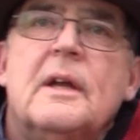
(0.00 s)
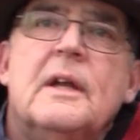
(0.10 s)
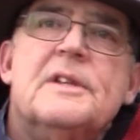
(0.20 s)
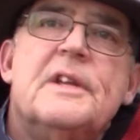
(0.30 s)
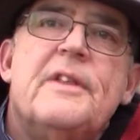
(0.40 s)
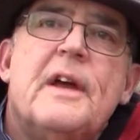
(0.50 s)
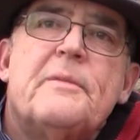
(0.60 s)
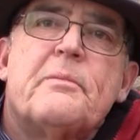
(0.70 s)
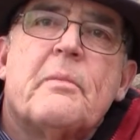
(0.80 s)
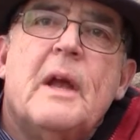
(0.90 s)
Can you see
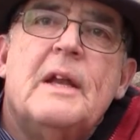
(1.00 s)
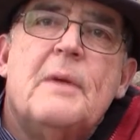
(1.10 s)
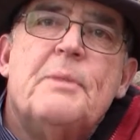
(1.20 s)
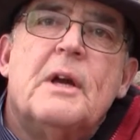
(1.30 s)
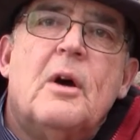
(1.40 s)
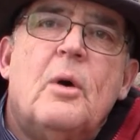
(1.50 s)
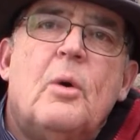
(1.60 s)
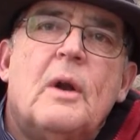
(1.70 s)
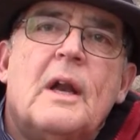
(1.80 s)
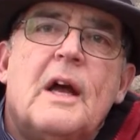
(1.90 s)
that? And that big
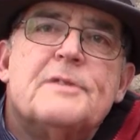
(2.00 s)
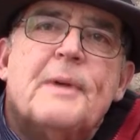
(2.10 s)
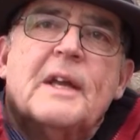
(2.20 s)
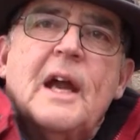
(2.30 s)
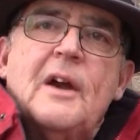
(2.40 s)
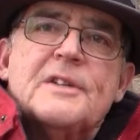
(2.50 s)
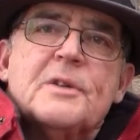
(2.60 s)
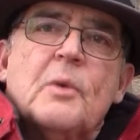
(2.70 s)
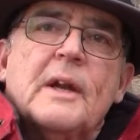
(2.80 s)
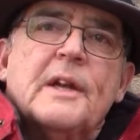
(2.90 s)
hole allows my carrots
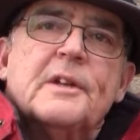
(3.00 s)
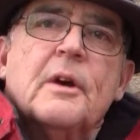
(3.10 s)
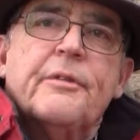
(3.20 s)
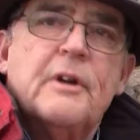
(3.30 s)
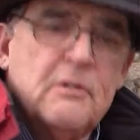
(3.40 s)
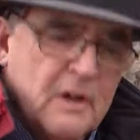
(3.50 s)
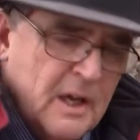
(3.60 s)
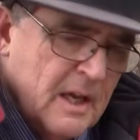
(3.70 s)
and whatnot to go through.